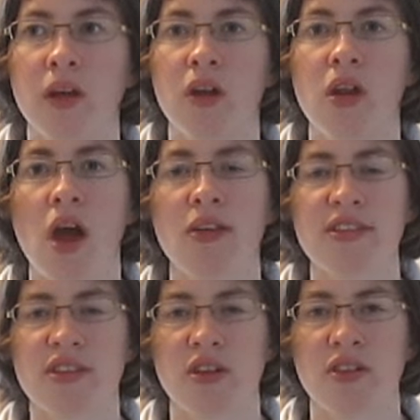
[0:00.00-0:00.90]
know
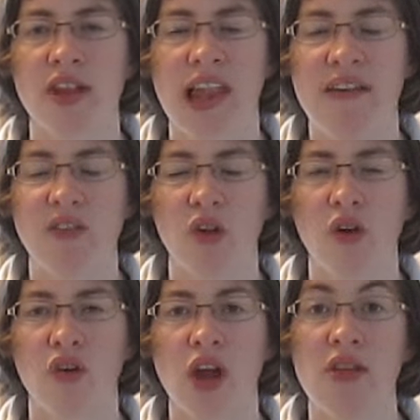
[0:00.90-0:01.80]
there's another level,
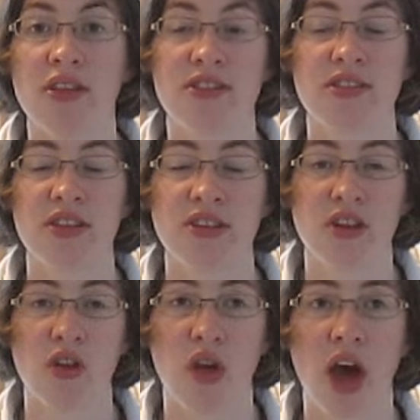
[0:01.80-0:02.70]
or know there's
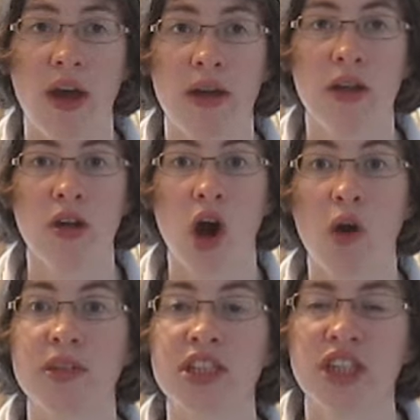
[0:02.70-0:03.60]
another
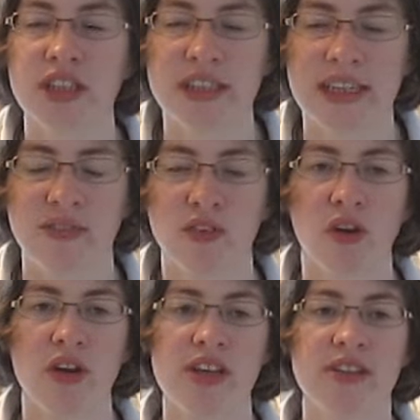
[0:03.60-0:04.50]
opportunity
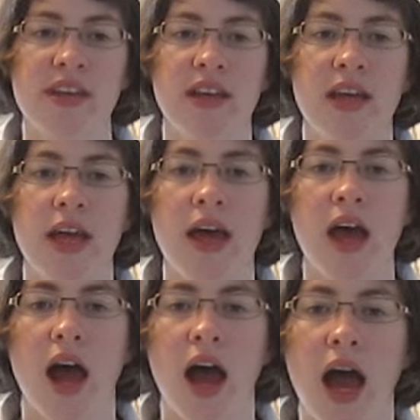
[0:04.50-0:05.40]
for us,
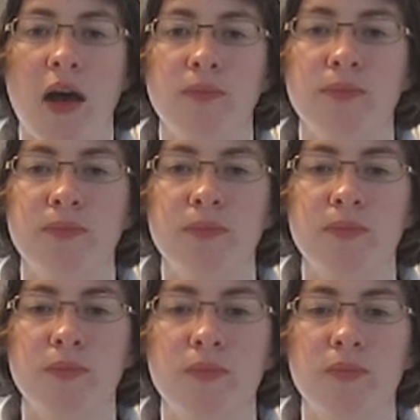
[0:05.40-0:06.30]
our
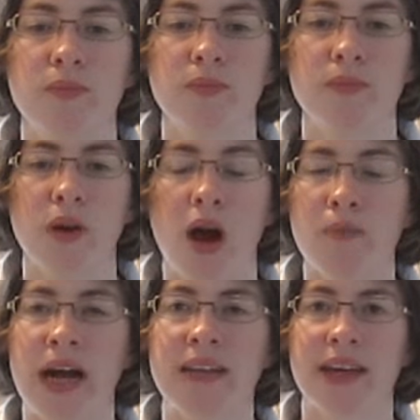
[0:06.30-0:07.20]

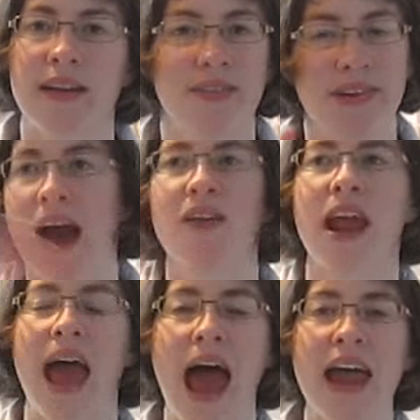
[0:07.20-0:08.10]
minds kind of fire on
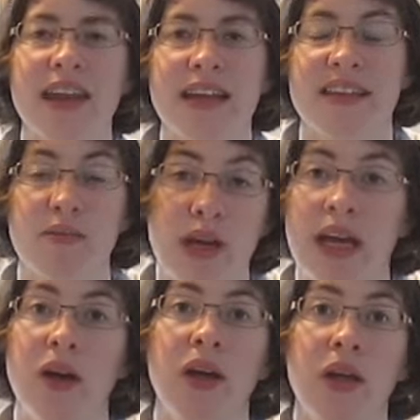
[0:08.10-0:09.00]
ahead as if we're